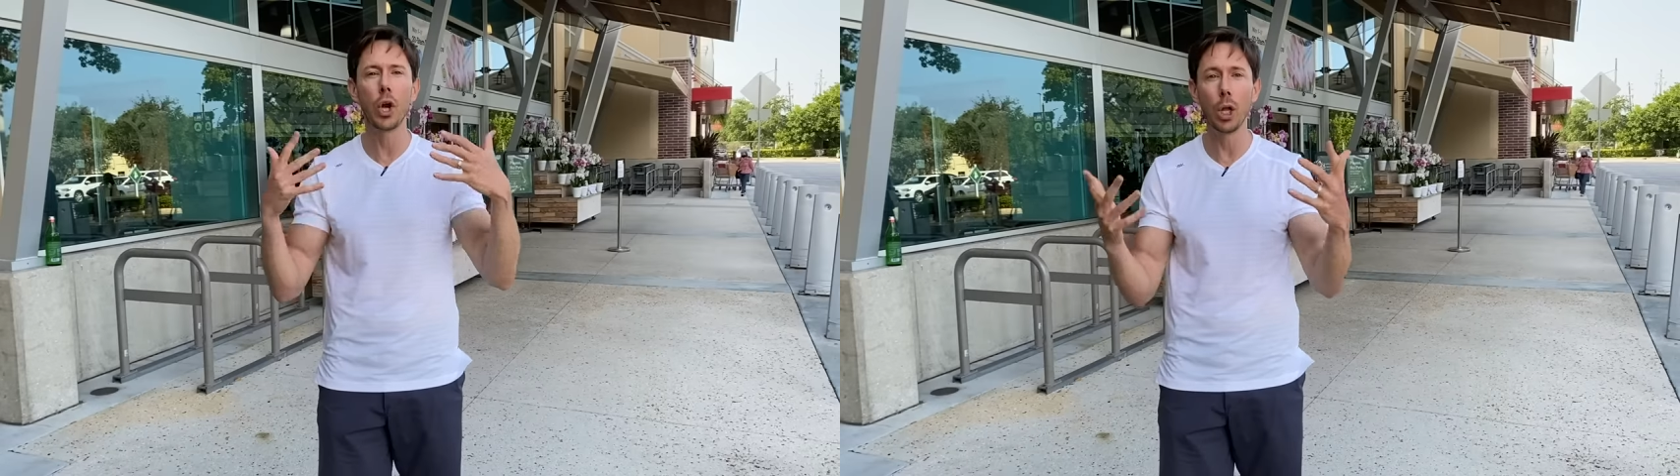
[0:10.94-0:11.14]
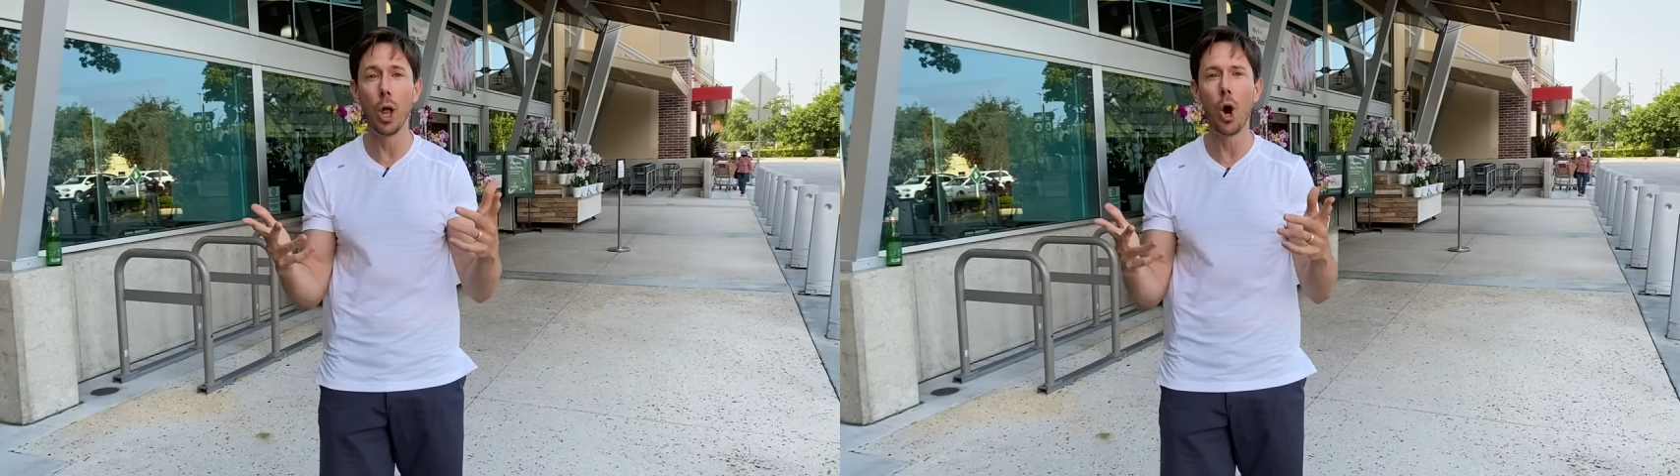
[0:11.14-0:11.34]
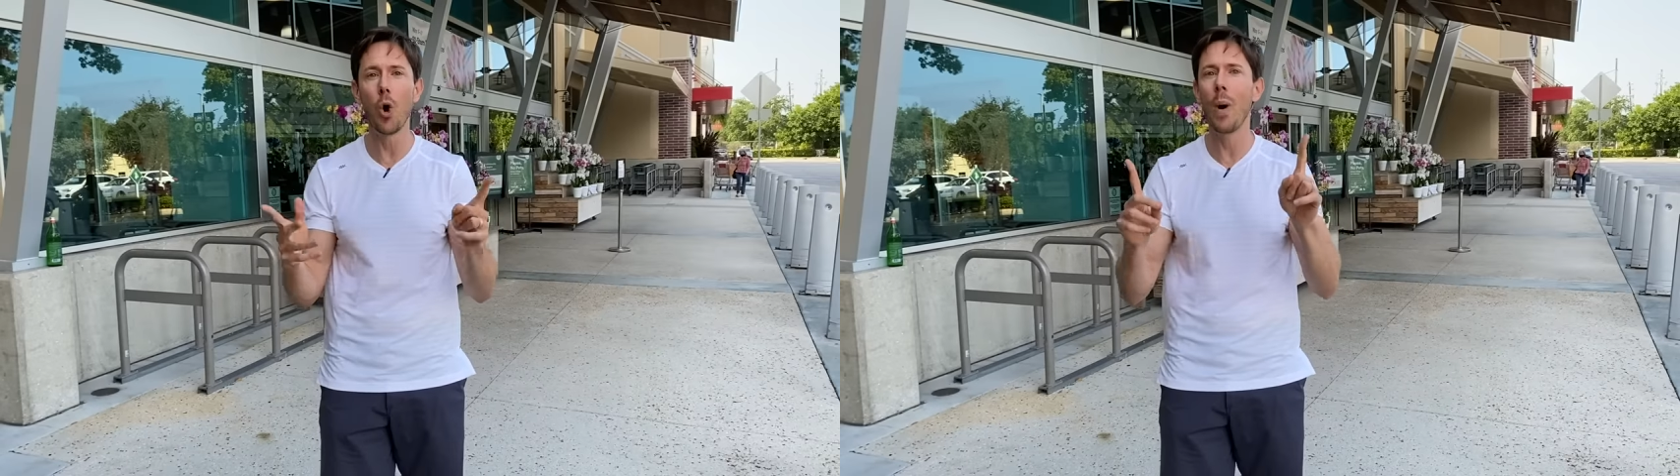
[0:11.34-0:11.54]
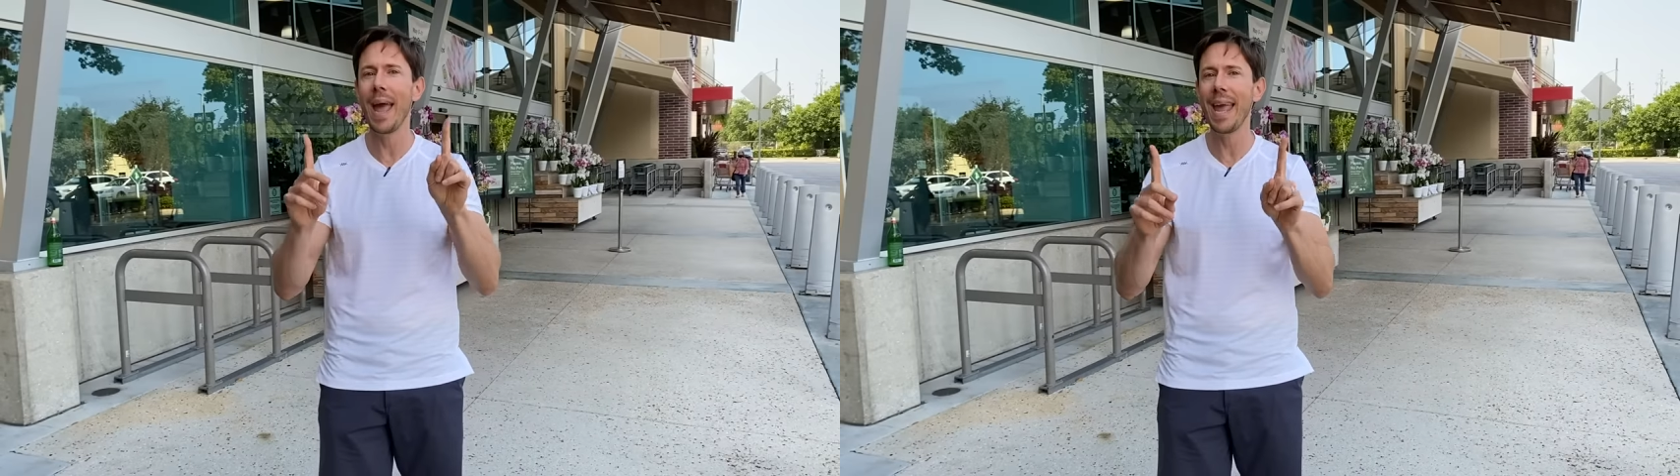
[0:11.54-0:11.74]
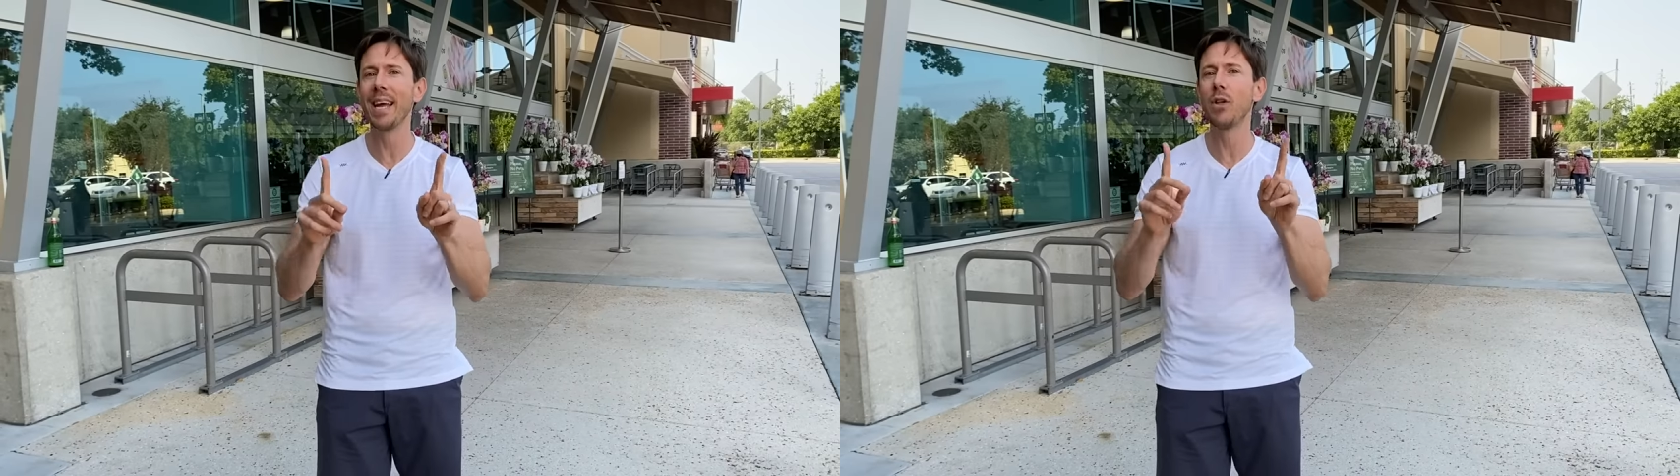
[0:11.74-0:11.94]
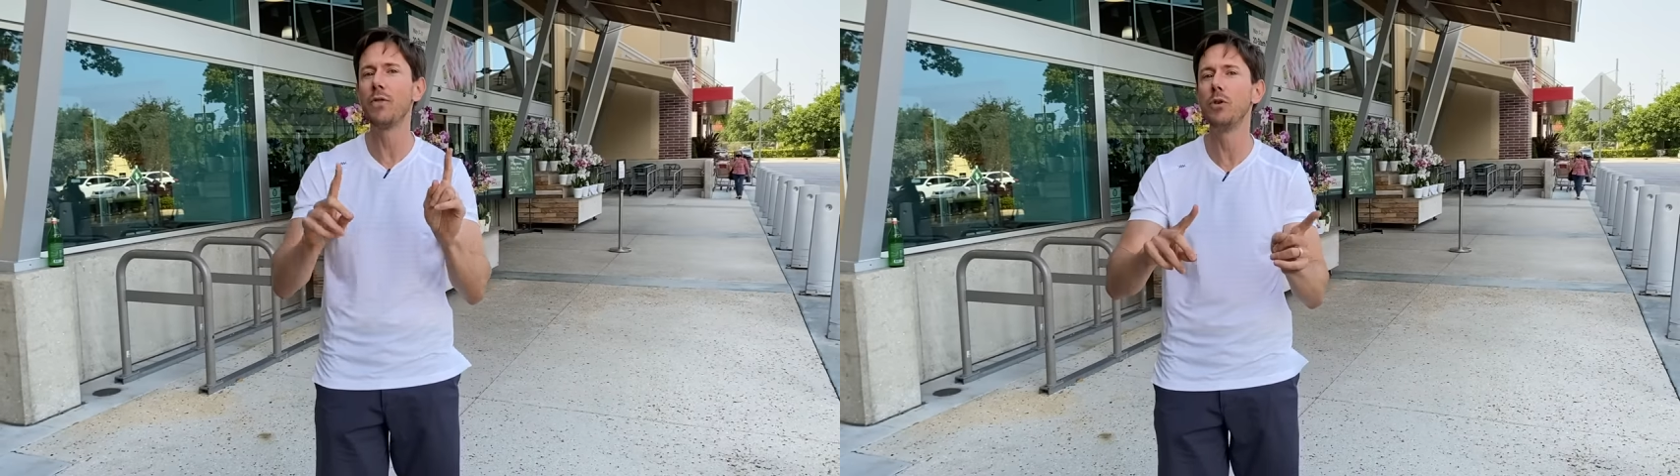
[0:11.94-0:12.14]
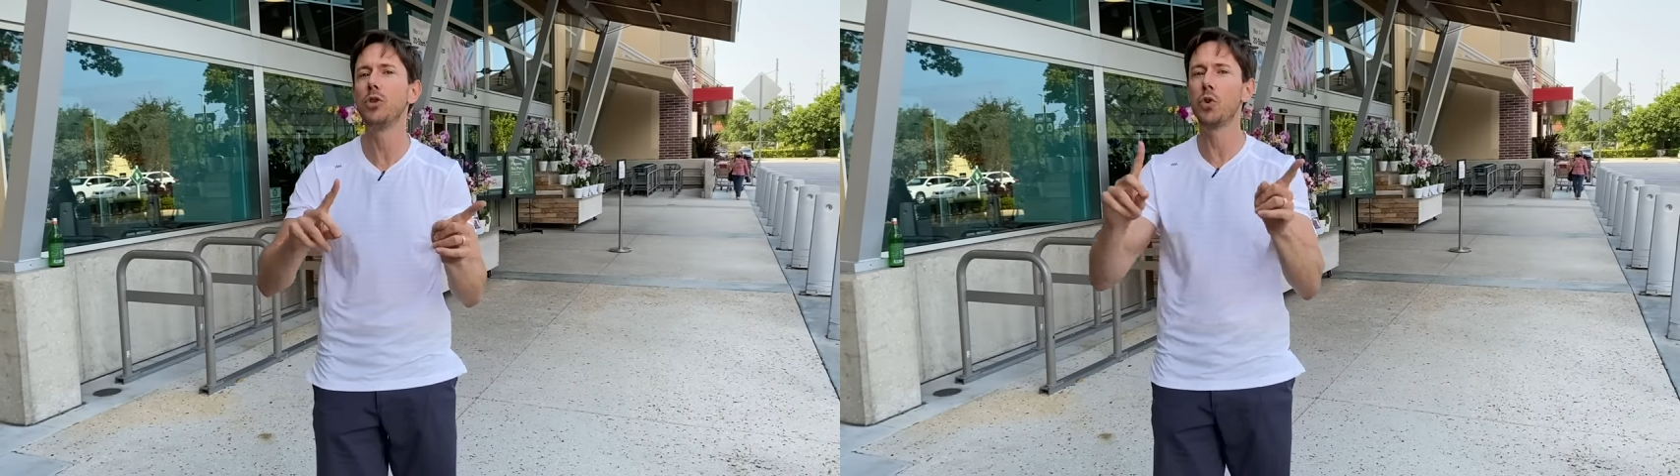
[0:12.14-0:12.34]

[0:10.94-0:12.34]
and glow and the foods